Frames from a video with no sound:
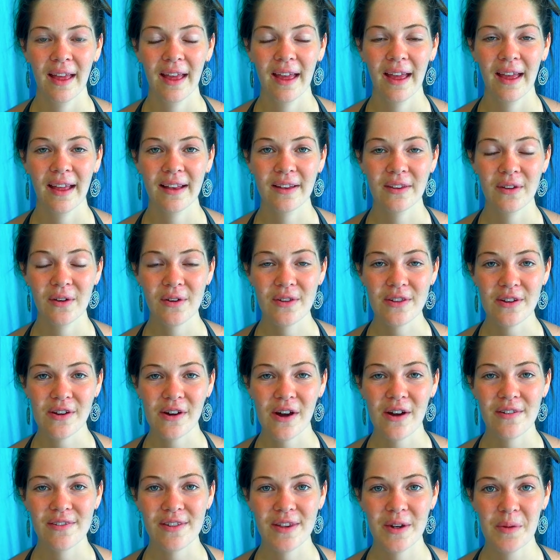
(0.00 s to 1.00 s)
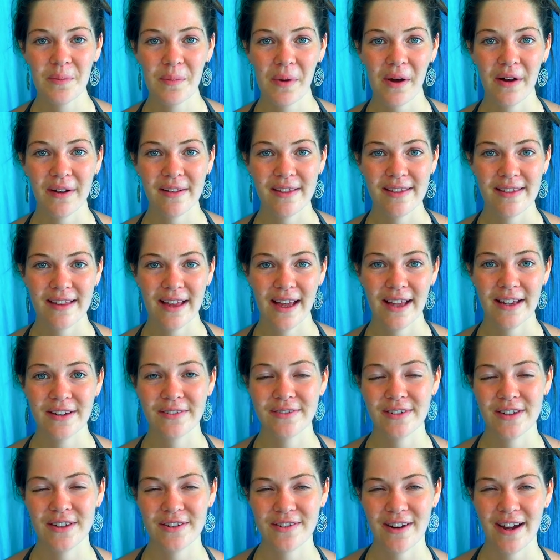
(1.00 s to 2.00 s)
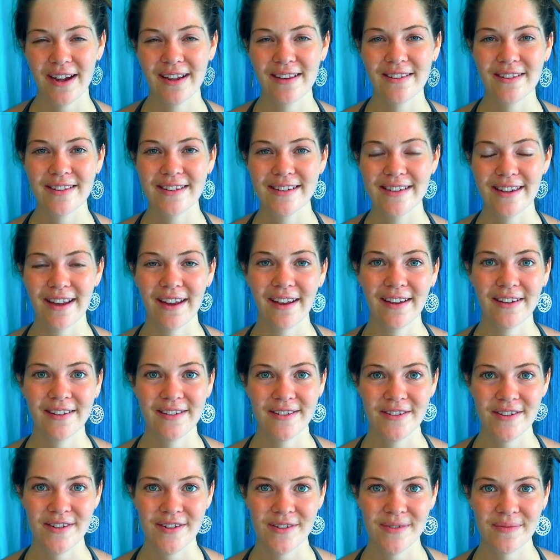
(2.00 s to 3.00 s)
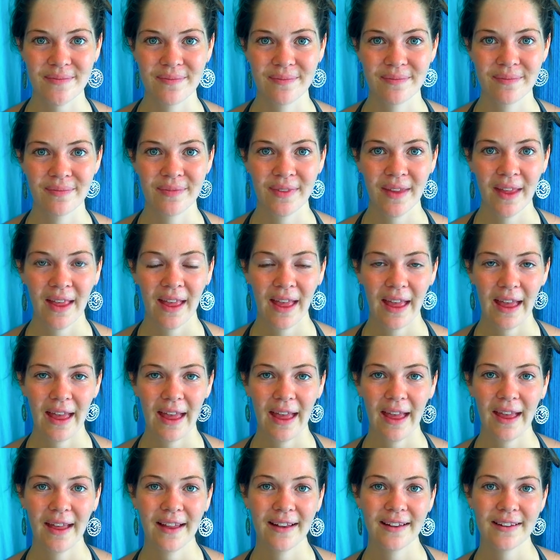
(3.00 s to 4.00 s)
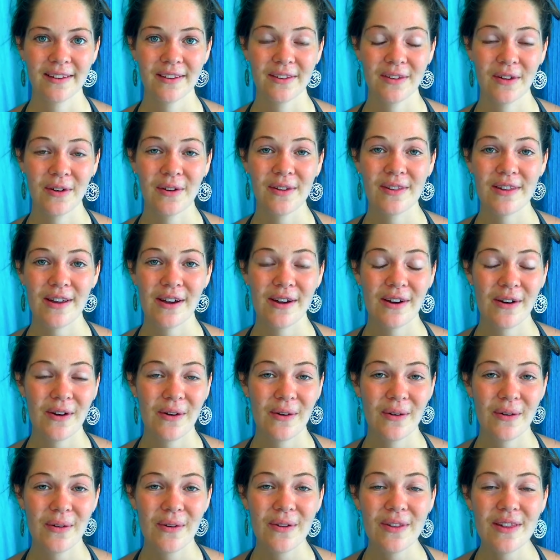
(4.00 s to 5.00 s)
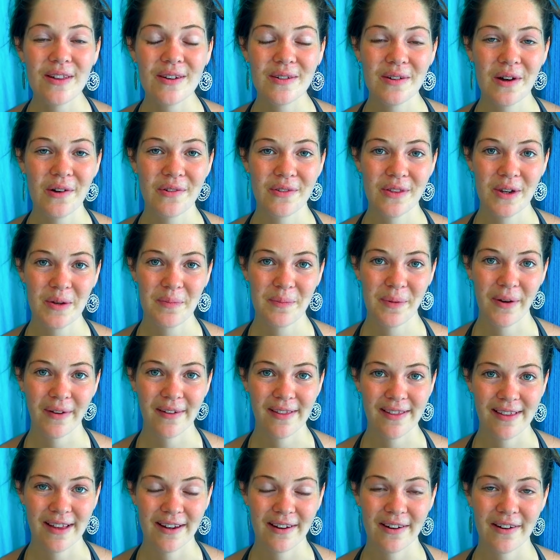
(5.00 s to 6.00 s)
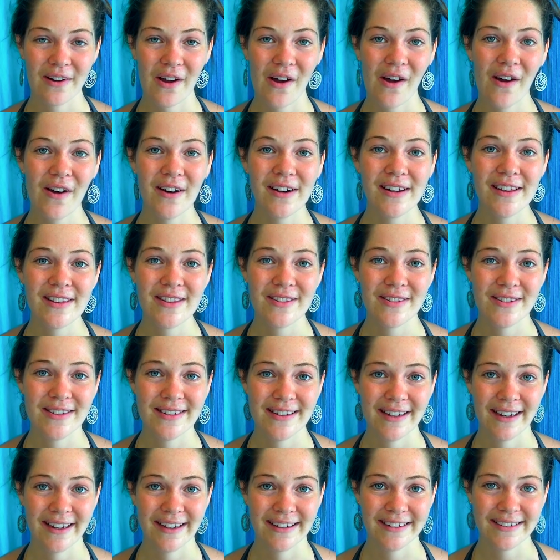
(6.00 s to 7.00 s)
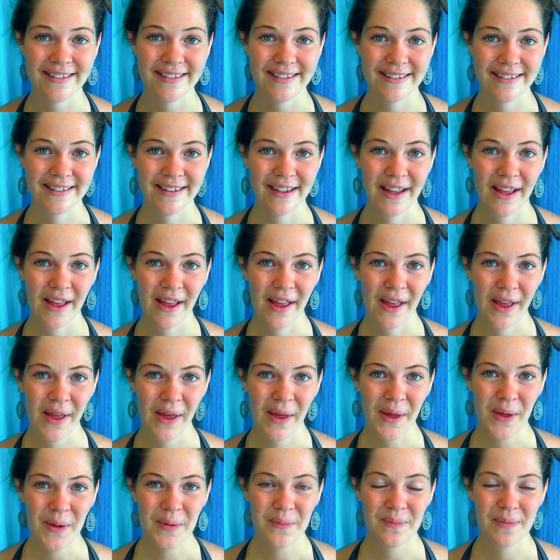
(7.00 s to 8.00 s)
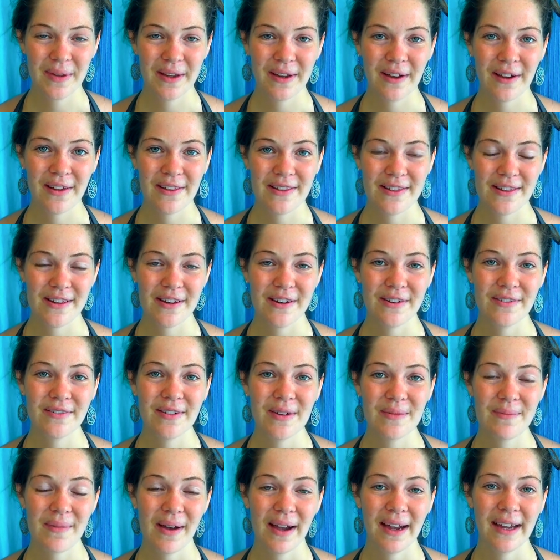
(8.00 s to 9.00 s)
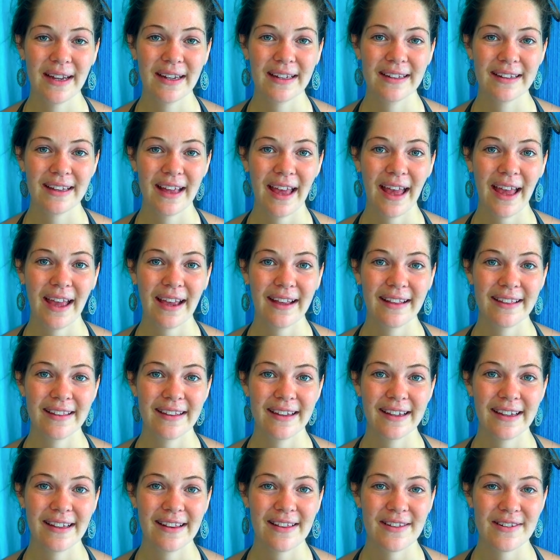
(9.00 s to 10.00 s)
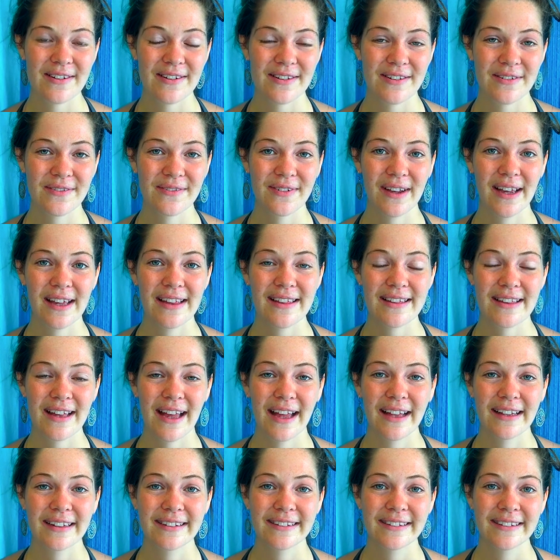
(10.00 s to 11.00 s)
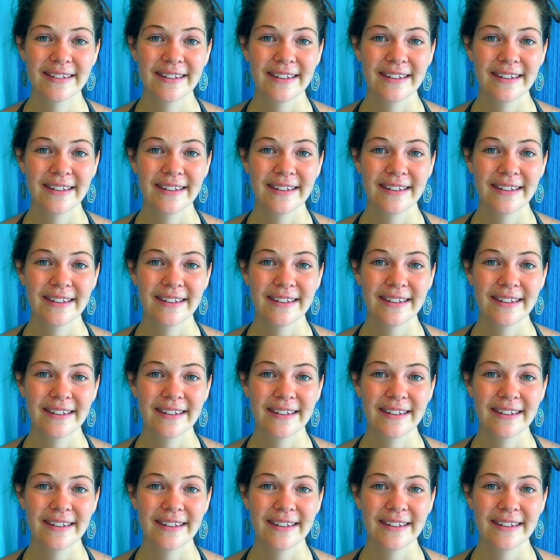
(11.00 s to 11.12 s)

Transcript: And those are often the parts that we're trying to change. And those are also often the parts that are the hardest to change, because we might act in certain ways that